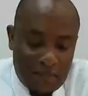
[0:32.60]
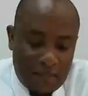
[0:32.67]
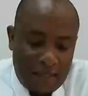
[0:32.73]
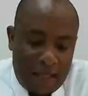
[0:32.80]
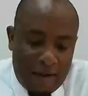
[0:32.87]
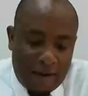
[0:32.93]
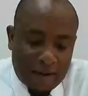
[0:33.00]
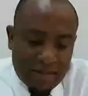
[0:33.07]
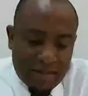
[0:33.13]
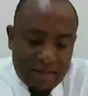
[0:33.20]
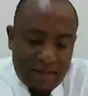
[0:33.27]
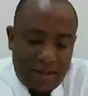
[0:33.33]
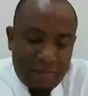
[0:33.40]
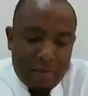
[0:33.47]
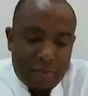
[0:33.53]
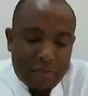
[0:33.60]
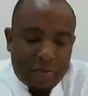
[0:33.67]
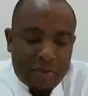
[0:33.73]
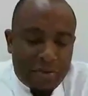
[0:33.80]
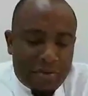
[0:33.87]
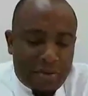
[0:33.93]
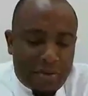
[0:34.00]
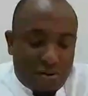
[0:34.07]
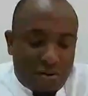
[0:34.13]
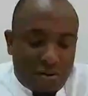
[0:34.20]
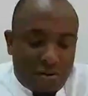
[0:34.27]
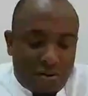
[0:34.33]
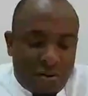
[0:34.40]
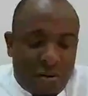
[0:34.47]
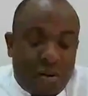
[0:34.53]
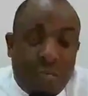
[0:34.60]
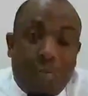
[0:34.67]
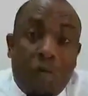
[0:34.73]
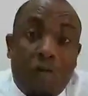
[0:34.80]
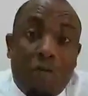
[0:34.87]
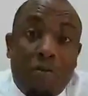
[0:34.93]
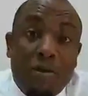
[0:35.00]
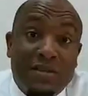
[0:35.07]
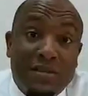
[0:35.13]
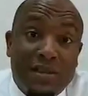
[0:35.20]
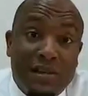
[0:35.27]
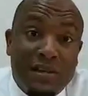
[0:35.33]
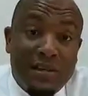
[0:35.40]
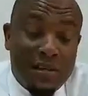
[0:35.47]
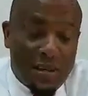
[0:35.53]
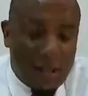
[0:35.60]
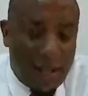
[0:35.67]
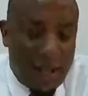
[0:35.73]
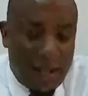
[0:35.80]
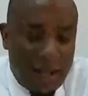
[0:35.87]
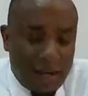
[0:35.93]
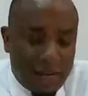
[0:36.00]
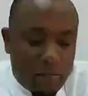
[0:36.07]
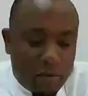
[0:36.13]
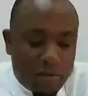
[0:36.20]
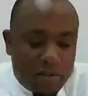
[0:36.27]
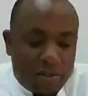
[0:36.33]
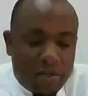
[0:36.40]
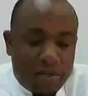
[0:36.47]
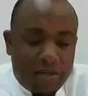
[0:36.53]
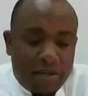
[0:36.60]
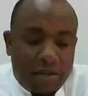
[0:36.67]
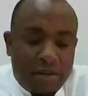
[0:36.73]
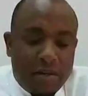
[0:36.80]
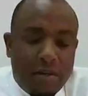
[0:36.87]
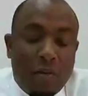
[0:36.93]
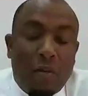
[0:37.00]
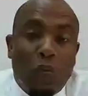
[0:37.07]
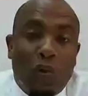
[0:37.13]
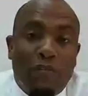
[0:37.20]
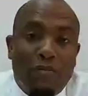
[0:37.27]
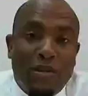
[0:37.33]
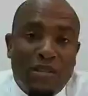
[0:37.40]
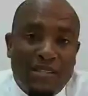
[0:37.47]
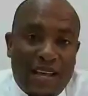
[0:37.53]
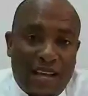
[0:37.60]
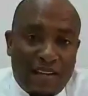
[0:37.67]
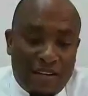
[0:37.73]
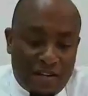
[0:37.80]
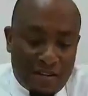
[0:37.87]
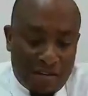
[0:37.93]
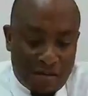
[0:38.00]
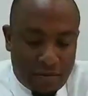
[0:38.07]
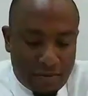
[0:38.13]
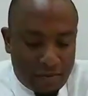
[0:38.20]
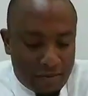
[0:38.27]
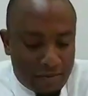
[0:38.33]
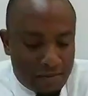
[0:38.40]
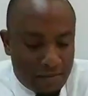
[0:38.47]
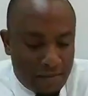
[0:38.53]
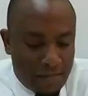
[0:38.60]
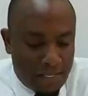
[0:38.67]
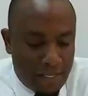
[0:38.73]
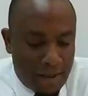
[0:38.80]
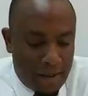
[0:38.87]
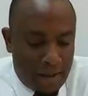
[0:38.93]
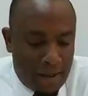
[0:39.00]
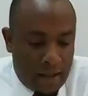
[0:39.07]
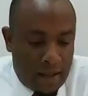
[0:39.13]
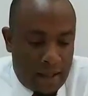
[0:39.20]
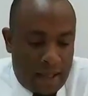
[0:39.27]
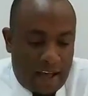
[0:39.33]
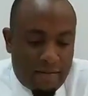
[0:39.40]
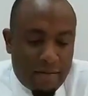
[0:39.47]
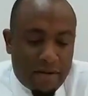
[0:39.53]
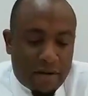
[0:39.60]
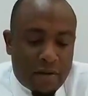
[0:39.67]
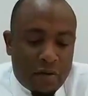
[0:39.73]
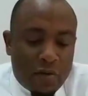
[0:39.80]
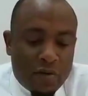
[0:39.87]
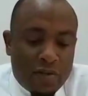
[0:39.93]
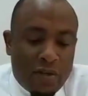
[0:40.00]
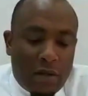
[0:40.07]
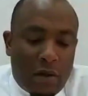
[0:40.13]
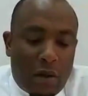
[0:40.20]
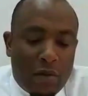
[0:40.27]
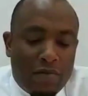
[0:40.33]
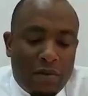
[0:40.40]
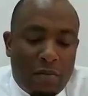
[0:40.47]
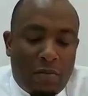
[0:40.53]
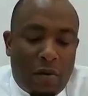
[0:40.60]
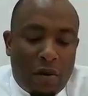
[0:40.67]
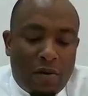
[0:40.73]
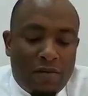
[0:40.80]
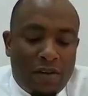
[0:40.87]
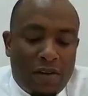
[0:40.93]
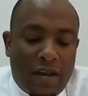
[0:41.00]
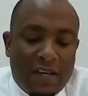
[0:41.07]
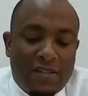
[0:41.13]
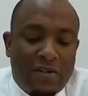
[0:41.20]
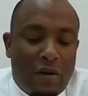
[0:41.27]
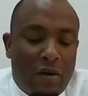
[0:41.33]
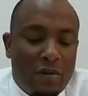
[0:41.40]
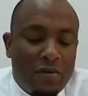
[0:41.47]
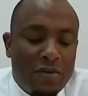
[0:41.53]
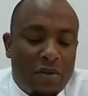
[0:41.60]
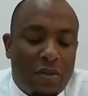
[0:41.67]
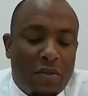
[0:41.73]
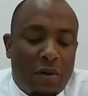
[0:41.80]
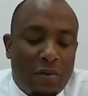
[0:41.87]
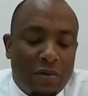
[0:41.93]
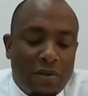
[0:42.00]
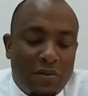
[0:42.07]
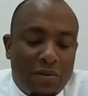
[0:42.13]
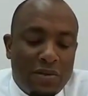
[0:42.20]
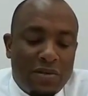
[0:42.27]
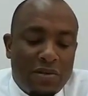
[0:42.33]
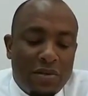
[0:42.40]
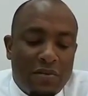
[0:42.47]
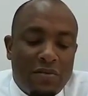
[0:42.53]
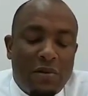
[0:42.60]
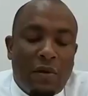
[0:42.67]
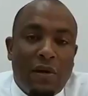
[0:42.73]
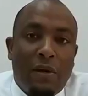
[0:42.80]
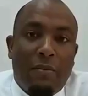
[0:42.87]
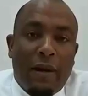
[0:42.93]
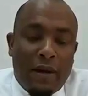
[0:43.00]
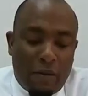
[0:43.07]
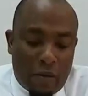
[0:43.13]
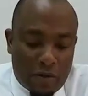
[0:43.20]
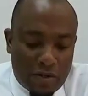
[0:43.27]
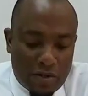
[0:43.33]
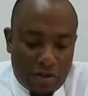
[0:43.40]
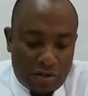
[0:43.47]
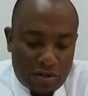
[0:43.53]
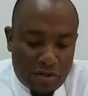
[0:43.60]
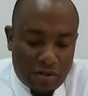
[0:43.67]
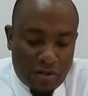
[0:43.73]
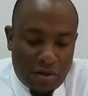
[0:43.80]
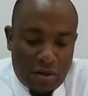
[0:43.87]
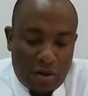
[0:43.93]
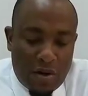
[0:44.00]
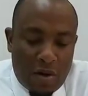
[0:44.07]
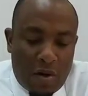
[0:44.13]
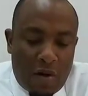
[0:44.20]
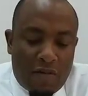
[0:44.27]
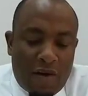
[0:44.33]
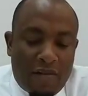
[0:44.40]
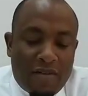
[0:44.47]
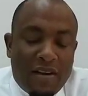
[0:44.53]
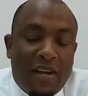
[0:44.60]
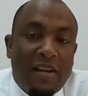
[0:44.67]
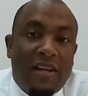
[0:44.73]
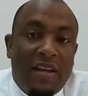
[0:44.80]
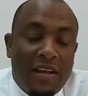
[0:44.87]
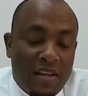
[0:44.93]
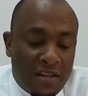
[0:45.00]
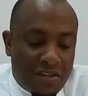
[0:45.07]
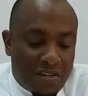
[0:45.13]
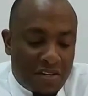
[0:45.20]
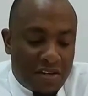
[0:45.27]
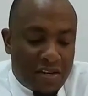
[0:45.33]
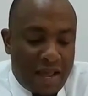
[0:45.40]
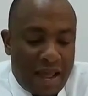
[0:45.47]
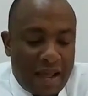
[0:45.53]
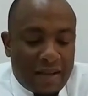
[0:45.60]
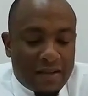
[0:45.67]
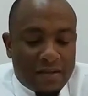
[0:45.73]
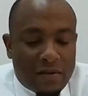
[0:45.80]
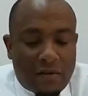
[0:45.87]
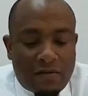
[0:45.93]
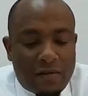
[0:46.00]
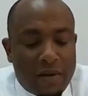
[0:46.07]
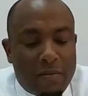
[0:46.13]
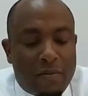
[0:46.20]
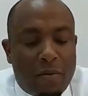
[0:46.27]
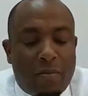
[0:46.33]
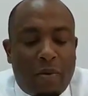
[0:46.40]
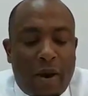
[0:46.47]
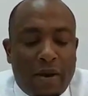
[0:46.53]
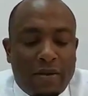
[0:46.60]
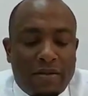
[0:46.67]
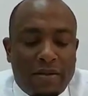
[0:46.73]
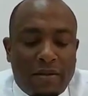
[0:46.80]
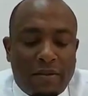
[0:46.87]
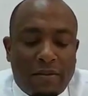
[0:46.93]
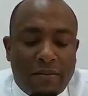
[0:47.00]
character, and reputation, both personally and politically, would have been tarnished. I have been accused, along with the board of the National Lotteries Authority, which served under my watch, of having engaged in acts of impropriety,